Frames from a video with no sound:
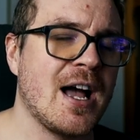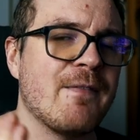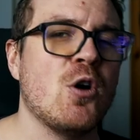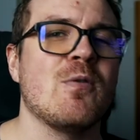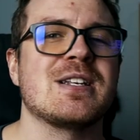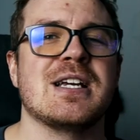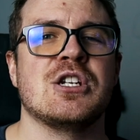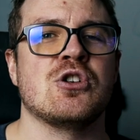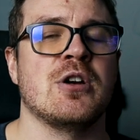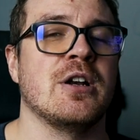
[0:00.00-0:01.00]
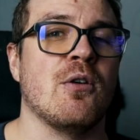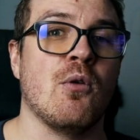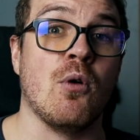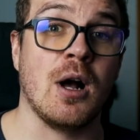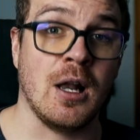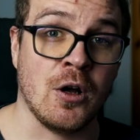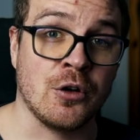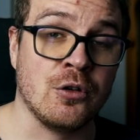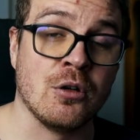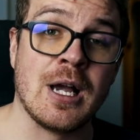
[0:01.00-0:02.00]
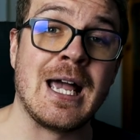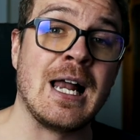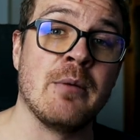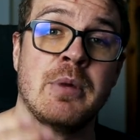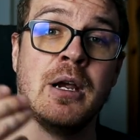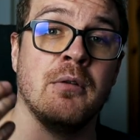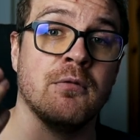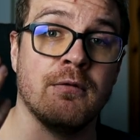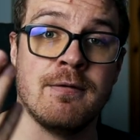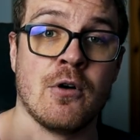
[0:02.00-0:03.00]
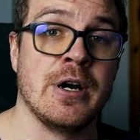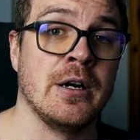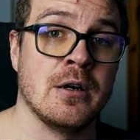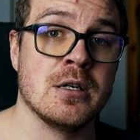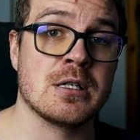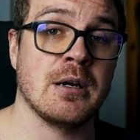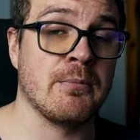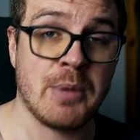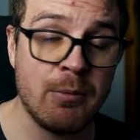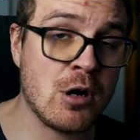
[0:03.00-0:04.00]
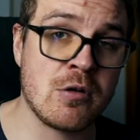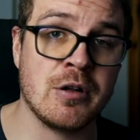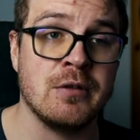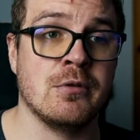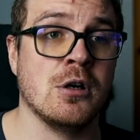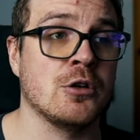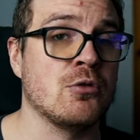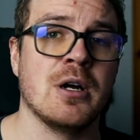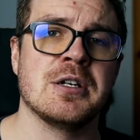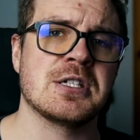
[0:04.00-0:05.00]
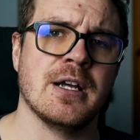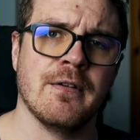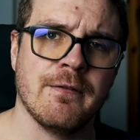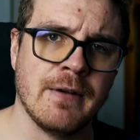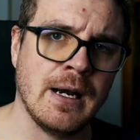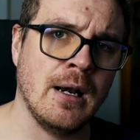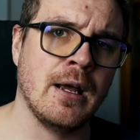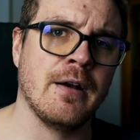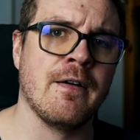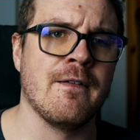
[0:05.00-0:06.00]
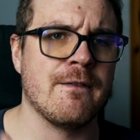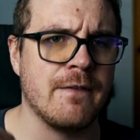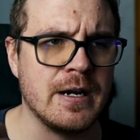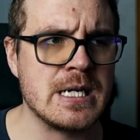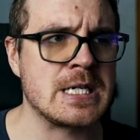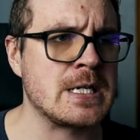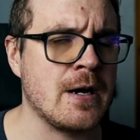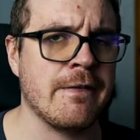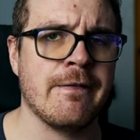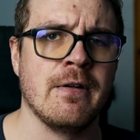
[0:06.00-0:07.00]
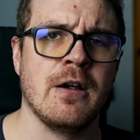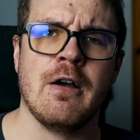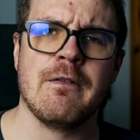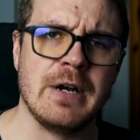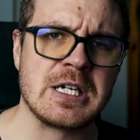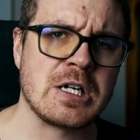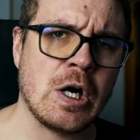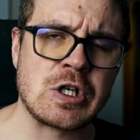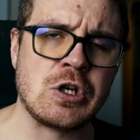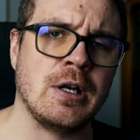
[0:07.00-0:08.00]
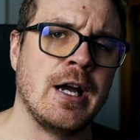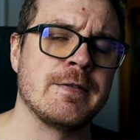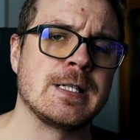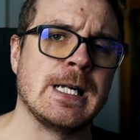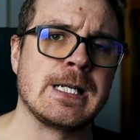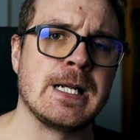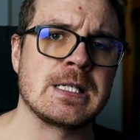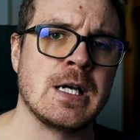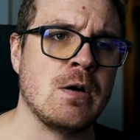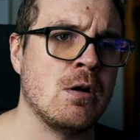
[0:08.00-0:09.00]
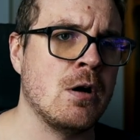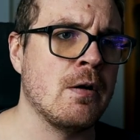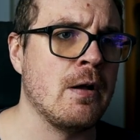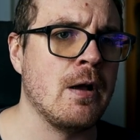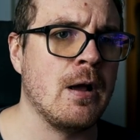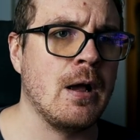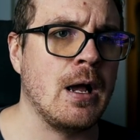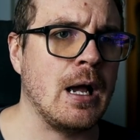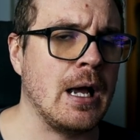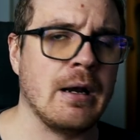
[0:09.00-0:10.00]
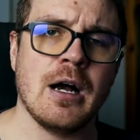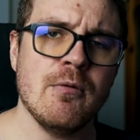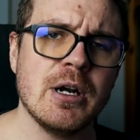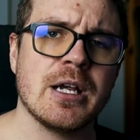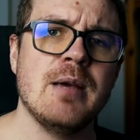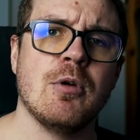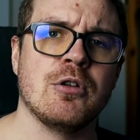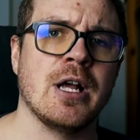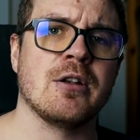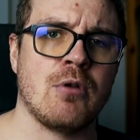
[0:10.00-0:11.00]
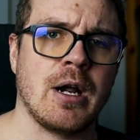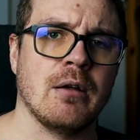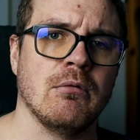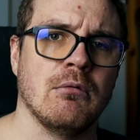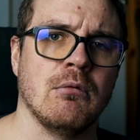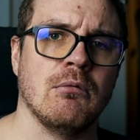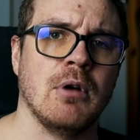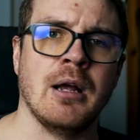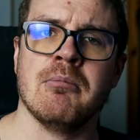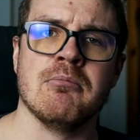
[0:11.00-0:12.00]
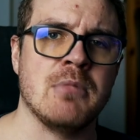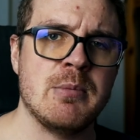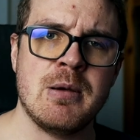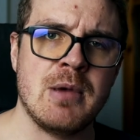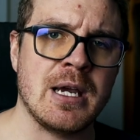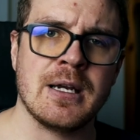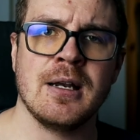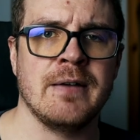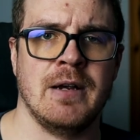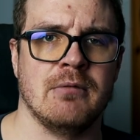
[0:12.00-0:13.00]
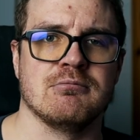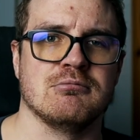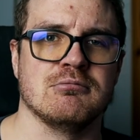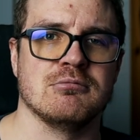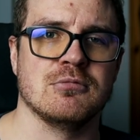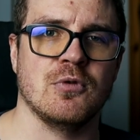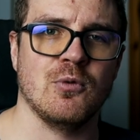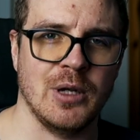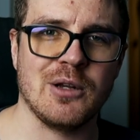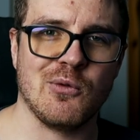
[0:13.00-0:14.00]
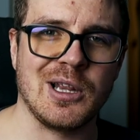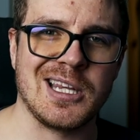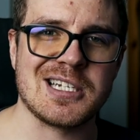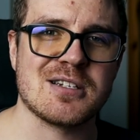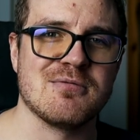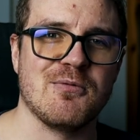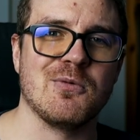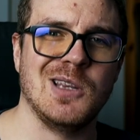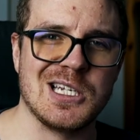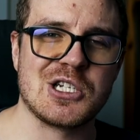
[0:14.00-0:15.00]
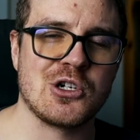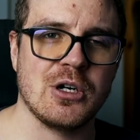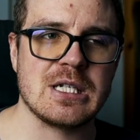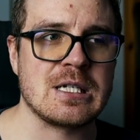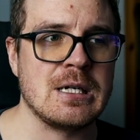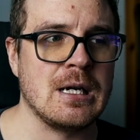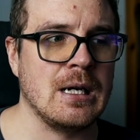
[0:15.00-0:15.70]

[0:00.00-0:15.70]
have always enjoyed a lot helping foreigners and people around the world to understand Finland, Finnish stuff, Finnish culture, lifestyle, and so on. And I want to keep on that track and maybe make it a living with this choice.